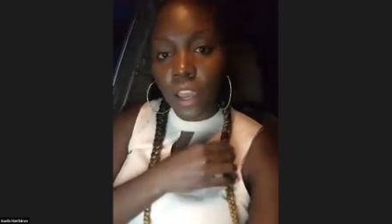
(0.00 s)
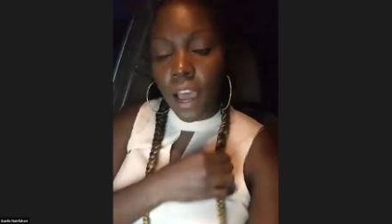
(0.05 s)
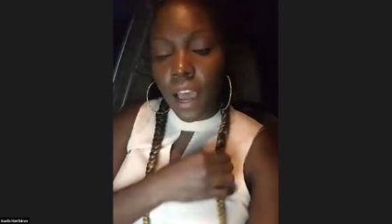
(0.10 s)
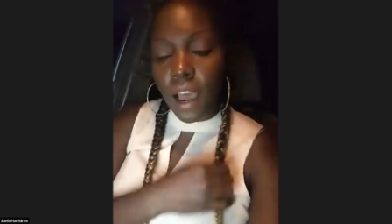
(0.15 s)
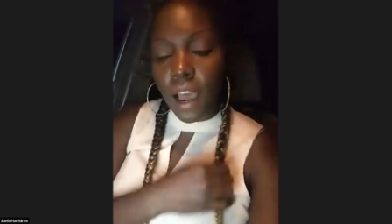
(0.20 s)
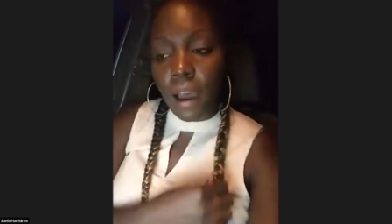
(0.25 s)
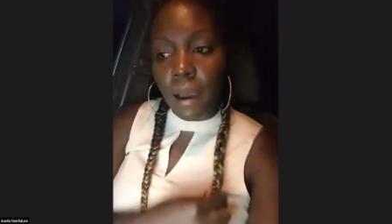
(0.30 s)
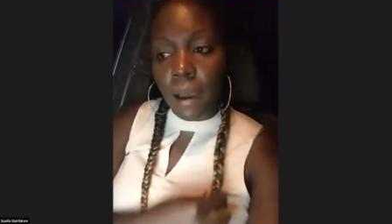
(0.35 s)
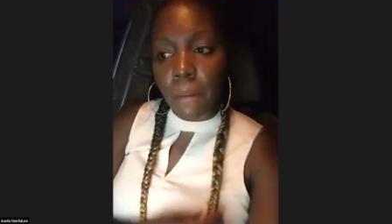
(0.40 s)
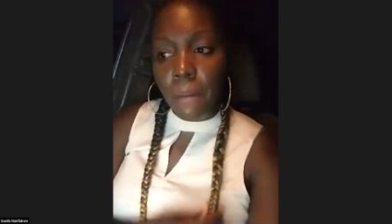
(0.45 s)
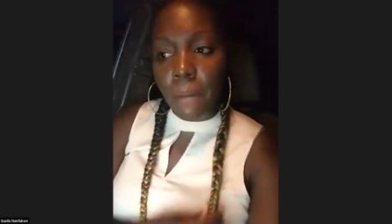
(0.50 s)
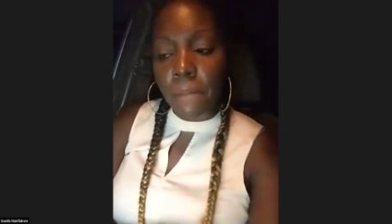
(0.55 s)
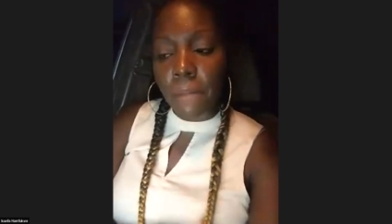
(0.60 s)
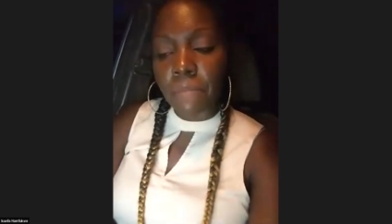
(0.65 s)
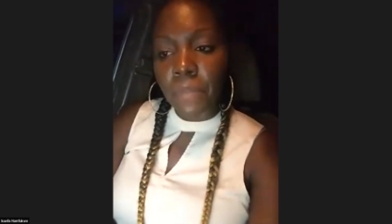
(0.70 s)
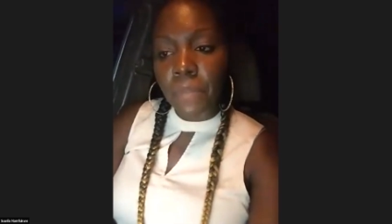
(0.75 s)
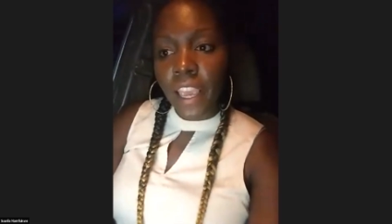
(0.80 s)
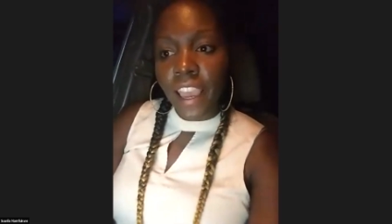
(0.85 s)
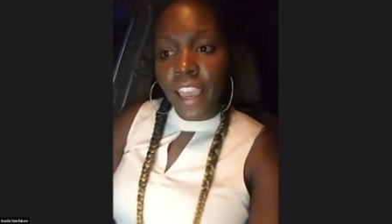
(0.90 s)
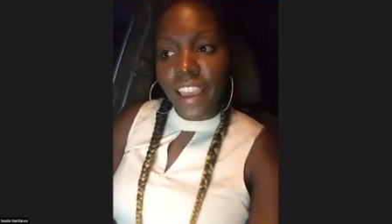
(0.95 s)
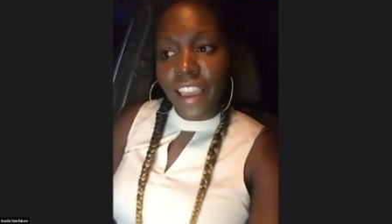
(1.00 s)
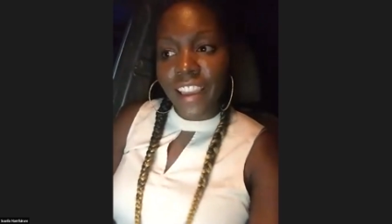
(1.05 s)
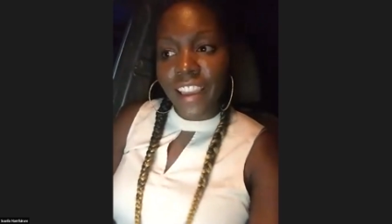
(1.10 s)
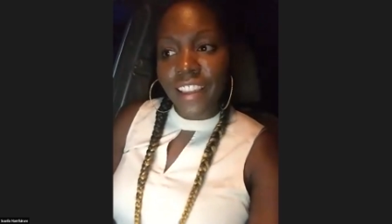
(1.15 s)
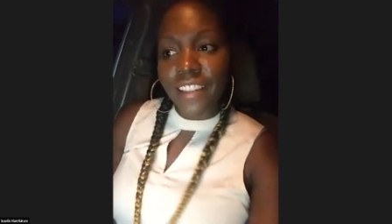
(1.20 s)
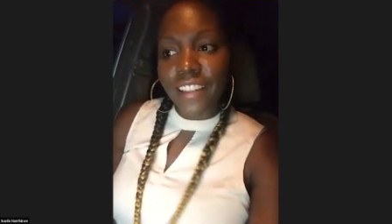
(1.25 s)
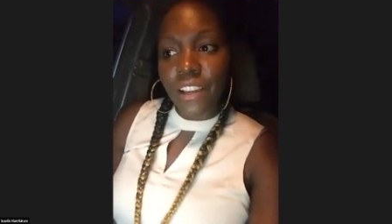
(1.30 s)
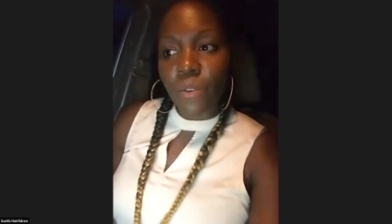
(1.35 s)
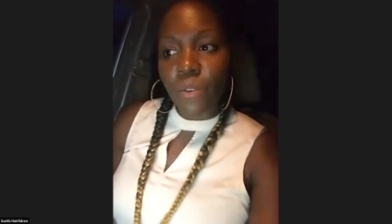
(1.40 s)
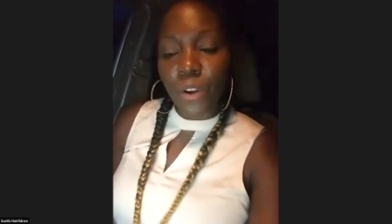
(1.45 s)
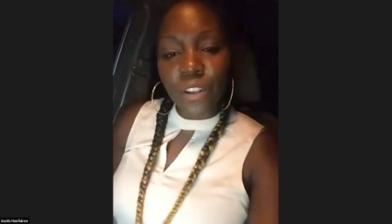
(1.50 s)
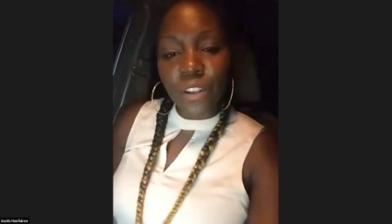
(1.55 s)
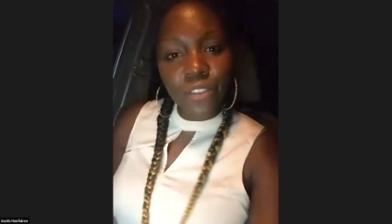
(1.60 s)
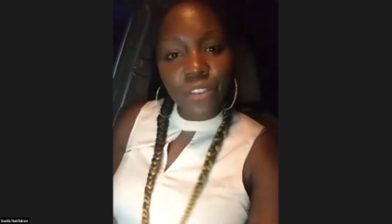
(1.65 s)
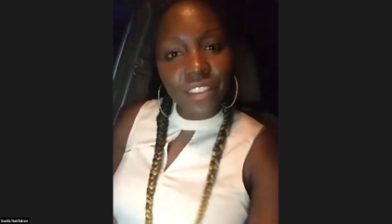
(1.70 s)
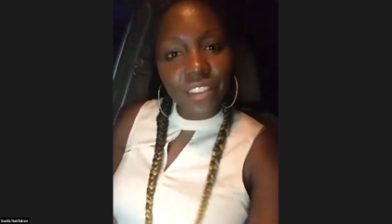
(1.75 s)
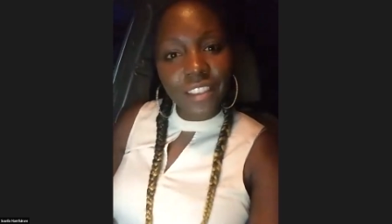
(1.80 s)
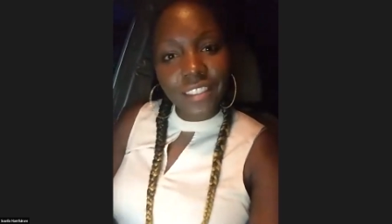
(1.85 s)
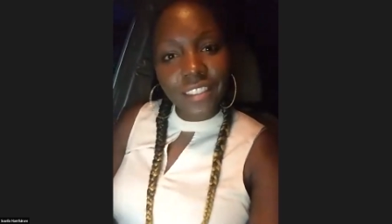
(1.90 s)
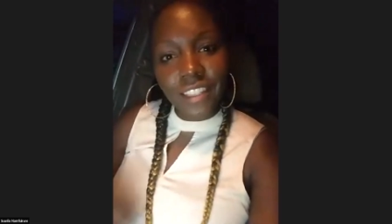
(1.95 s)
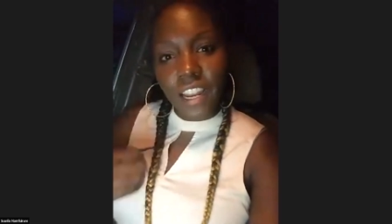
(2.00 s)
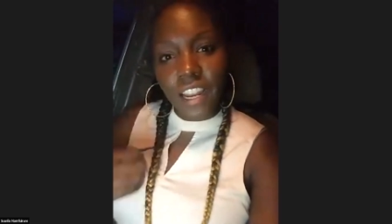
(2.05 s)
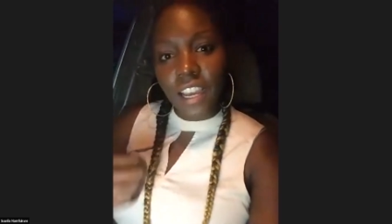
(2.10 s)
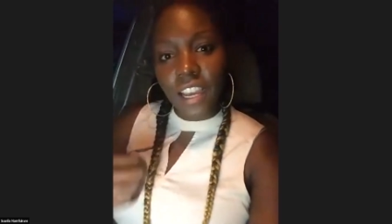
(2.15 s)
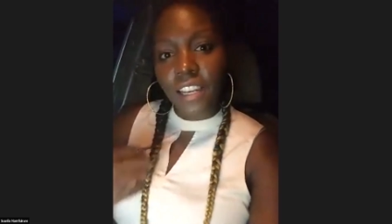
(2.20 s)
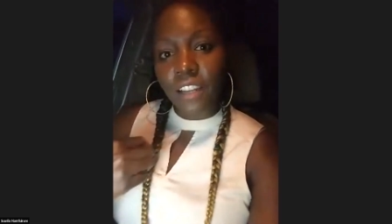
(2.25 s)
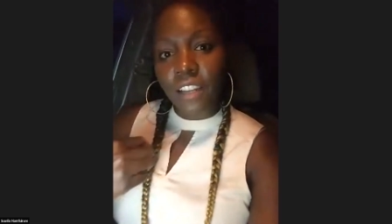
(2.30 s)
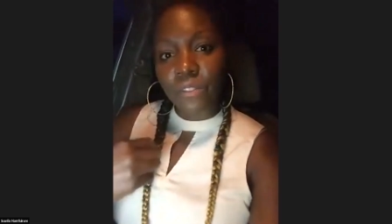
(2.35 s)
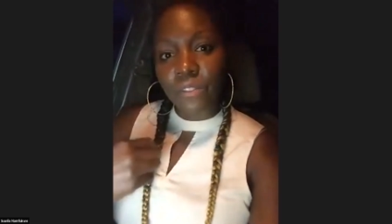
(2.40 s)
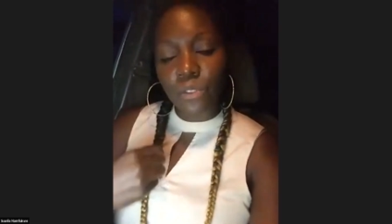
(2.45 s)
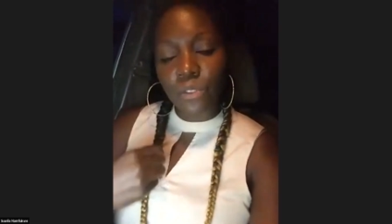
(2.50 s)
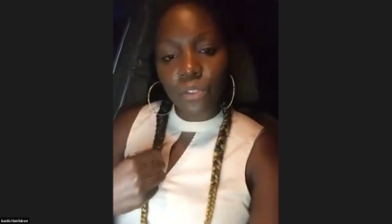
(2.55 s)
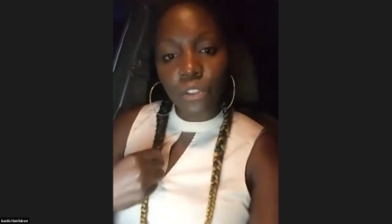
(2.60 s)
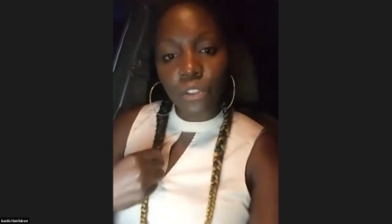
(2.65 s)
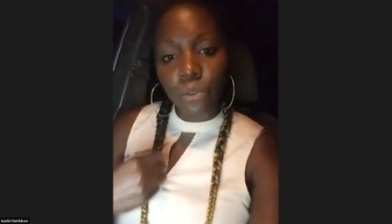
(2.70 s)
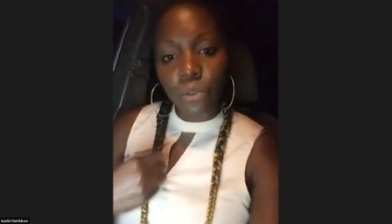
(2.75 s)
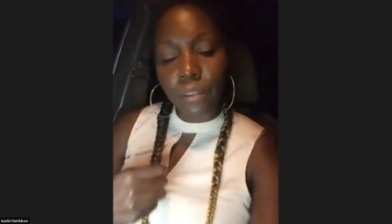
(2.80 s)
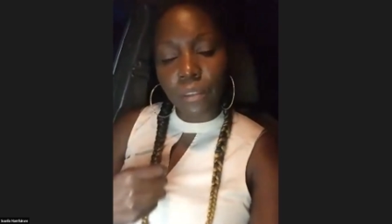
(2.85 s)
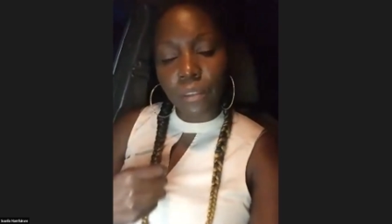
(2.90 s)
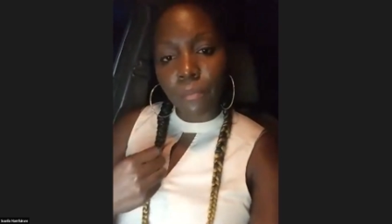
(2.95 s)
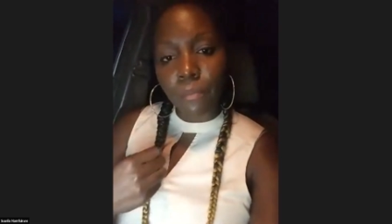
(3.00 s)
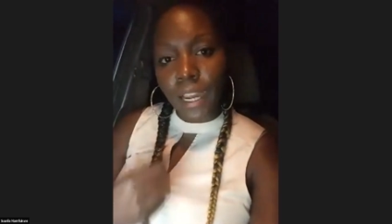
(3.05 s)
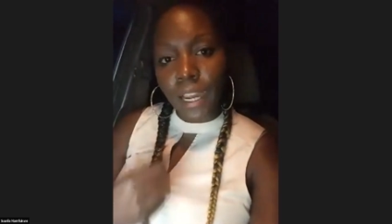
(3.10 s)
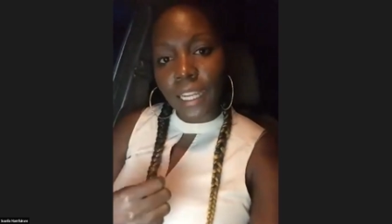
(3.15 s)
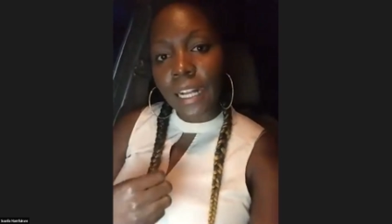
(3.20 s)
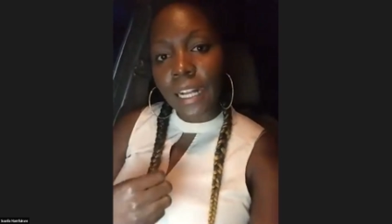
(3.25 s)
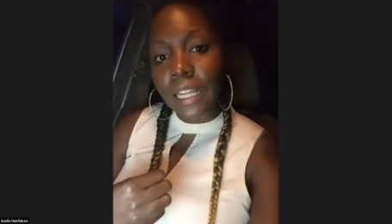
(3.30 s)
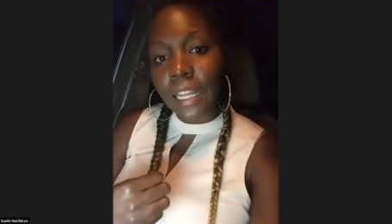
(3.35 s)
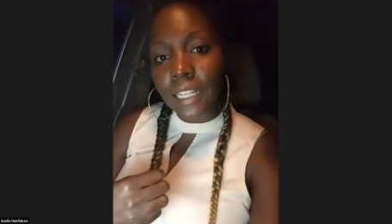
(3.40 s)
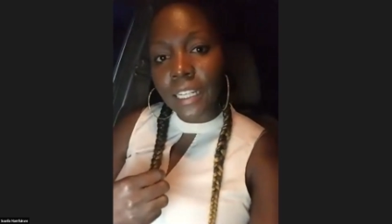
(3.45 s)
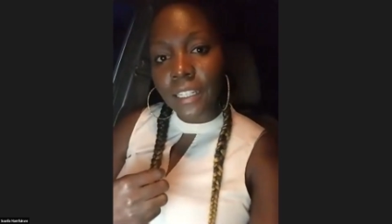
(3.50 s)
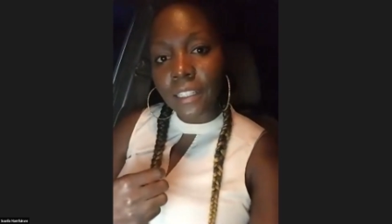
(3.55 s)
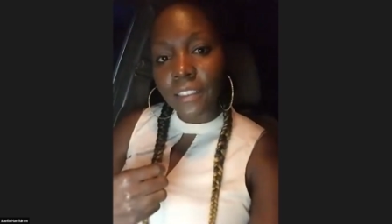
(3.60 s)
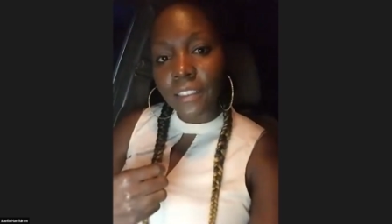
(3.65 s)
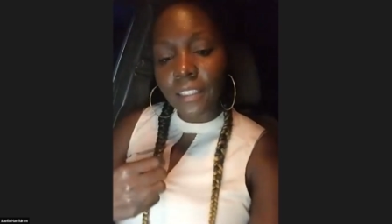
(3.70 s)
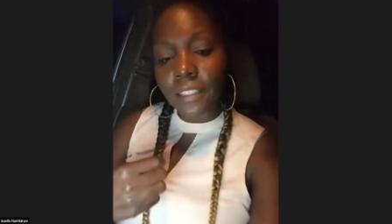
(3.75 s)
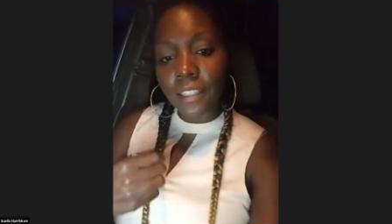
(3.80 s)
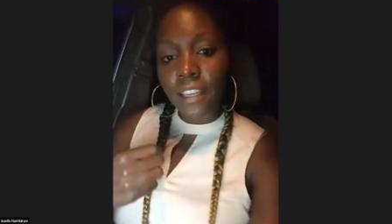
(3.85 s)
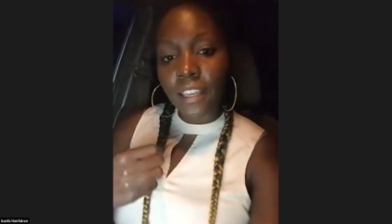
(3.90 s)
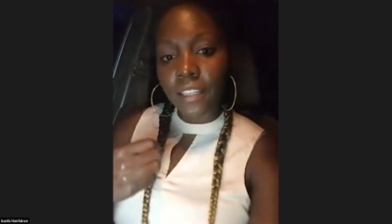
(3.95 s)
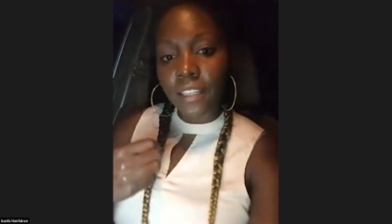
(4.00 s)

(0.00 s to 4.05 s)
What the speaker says: And one of the things that I love to do with my clients